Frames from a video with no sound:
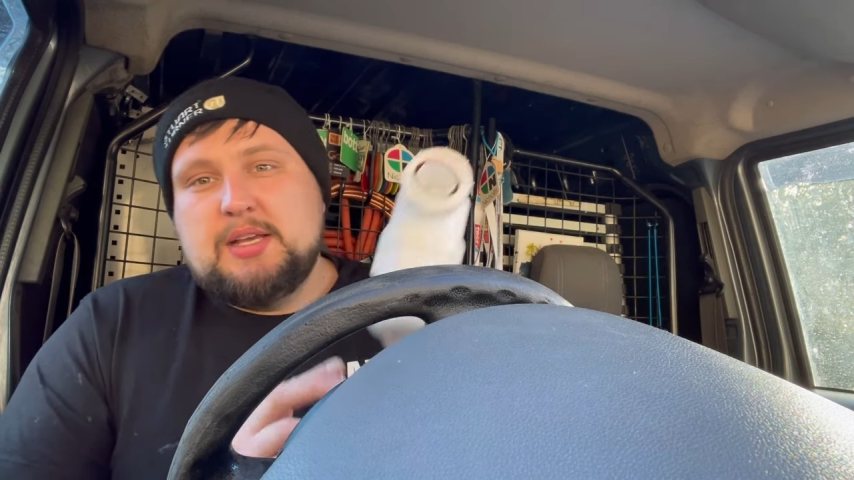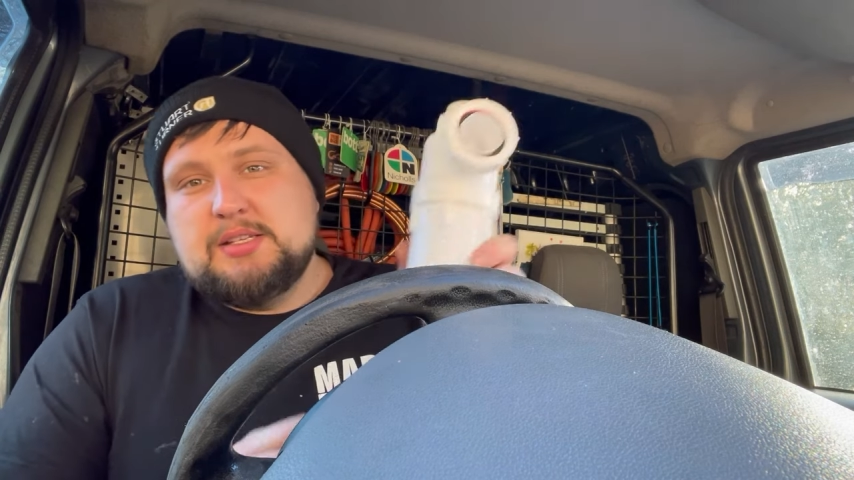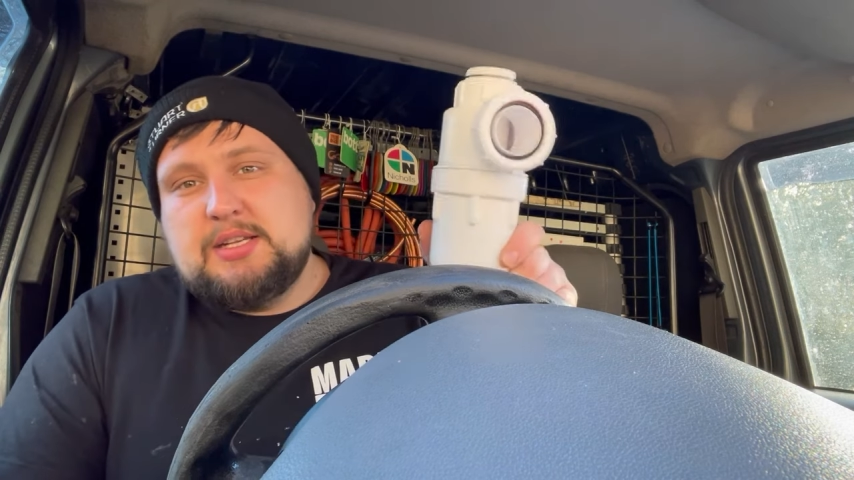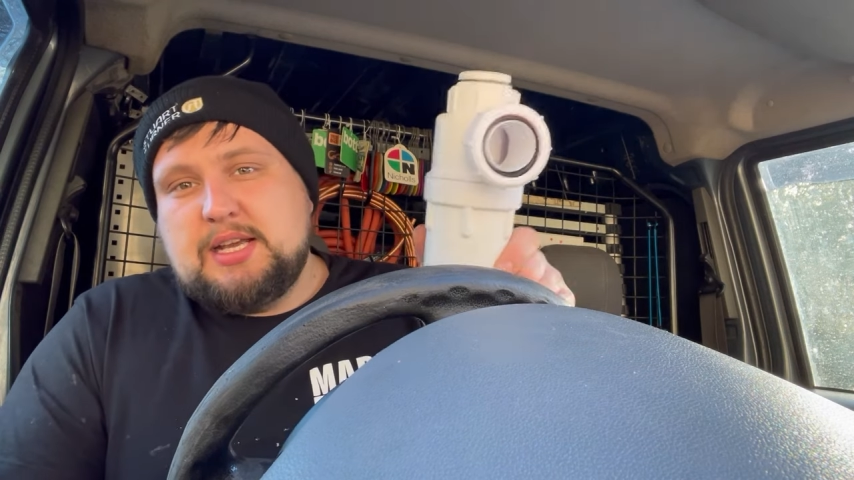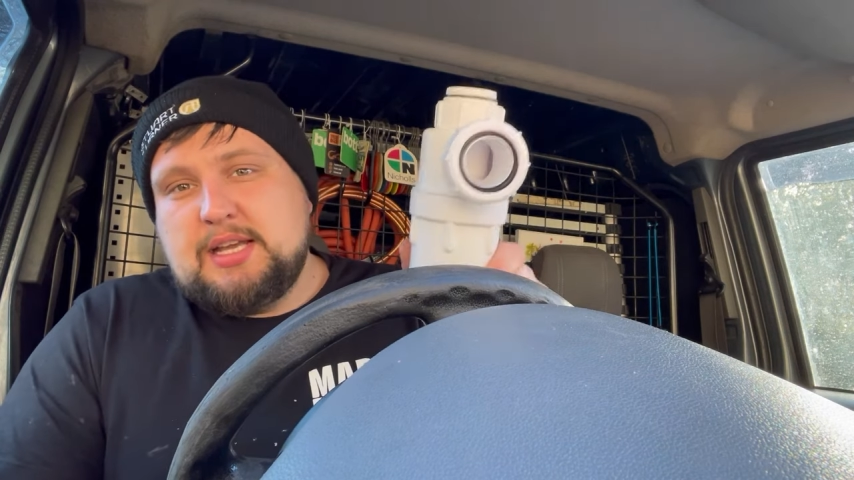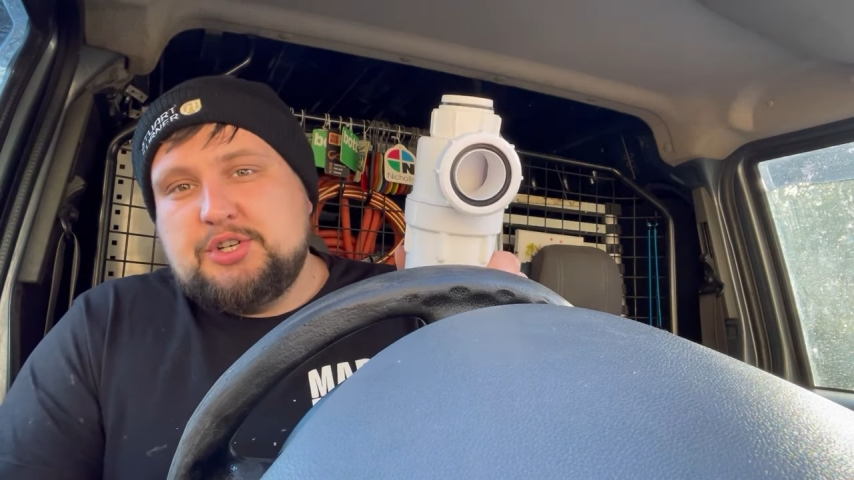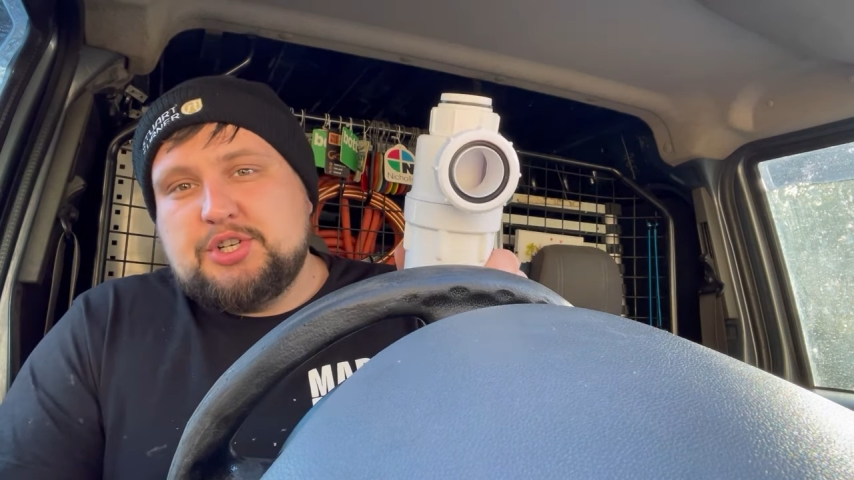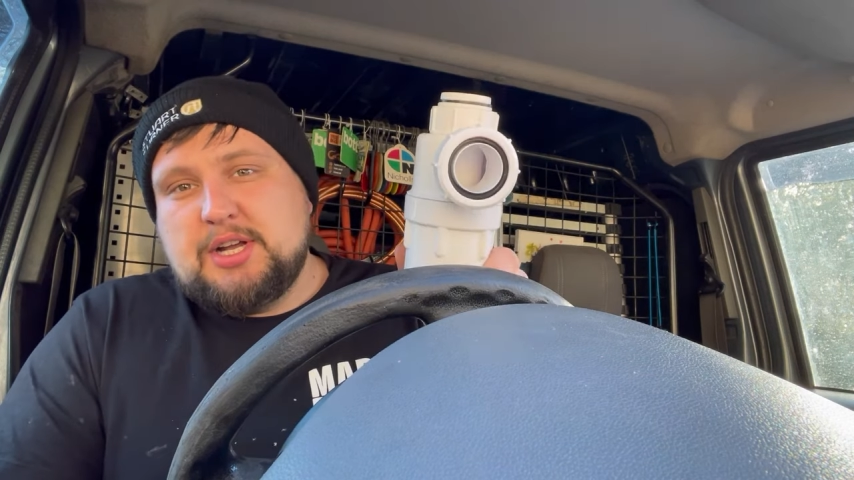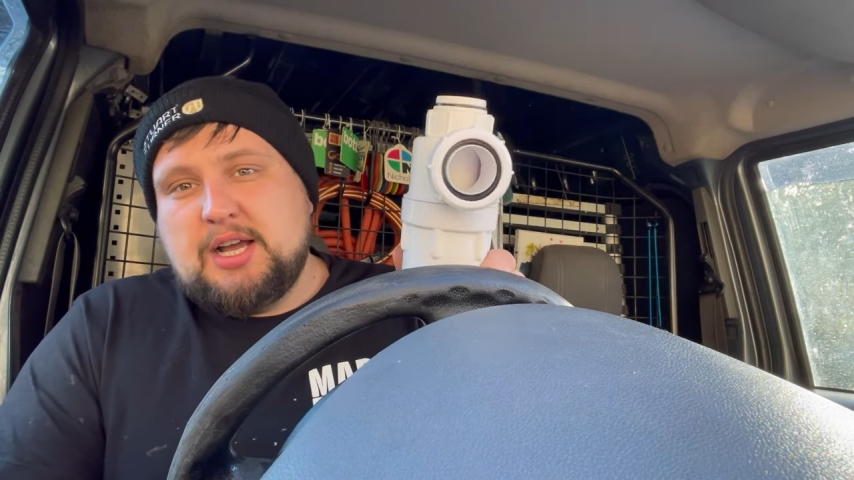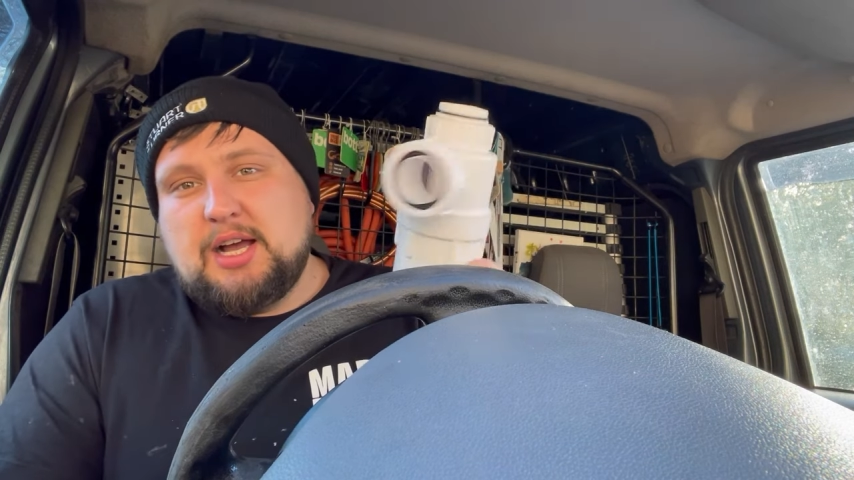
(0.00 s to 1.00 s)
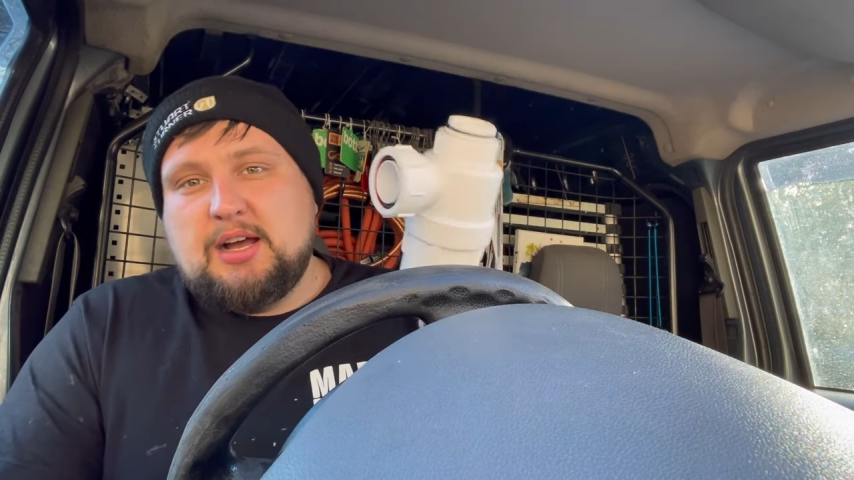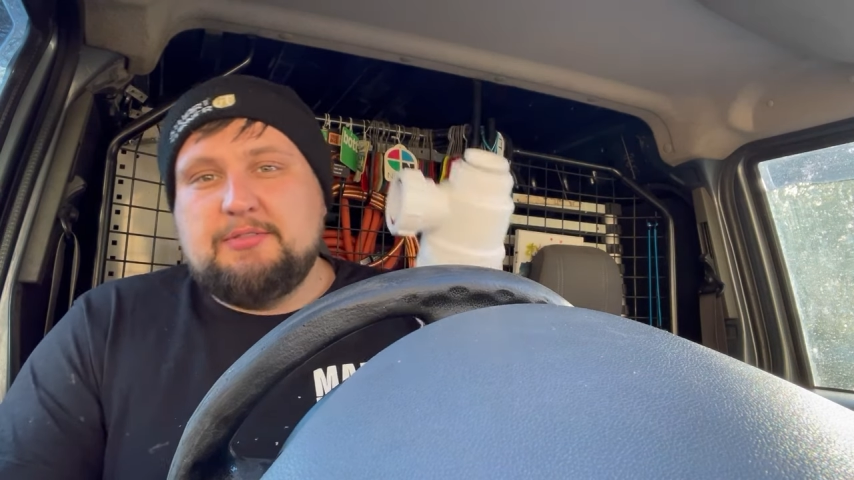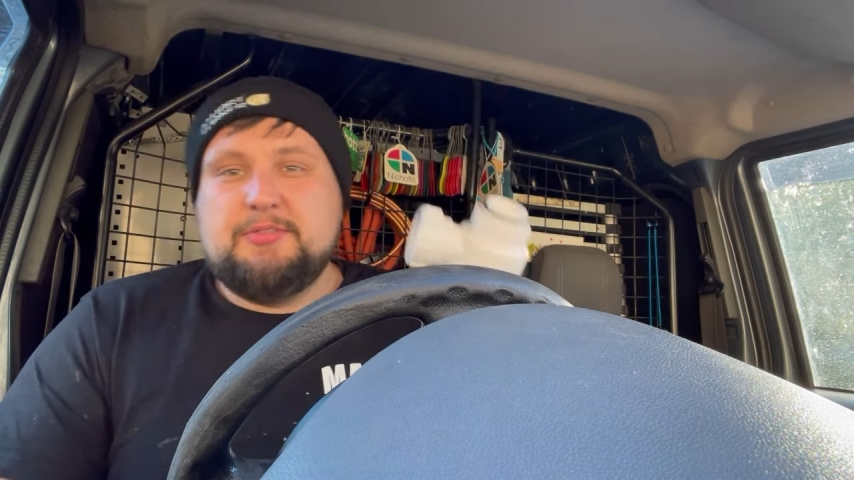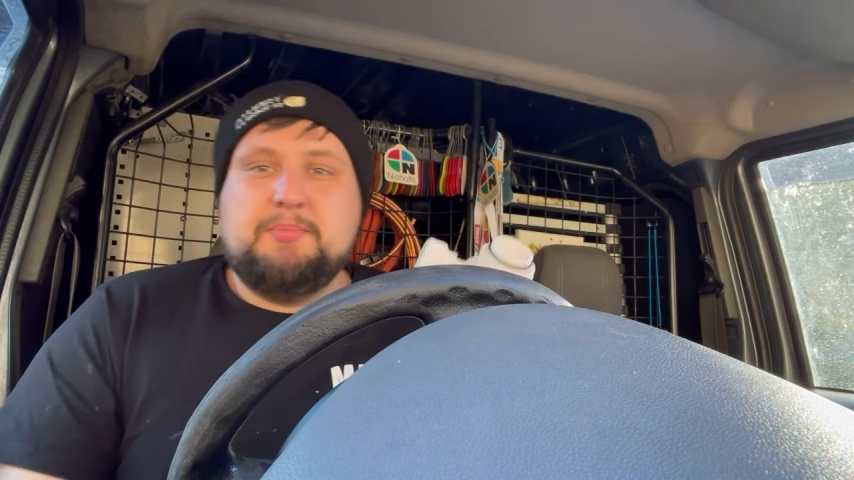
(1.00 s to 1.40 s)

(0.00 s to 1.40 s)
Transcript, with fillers: It's an inch and a half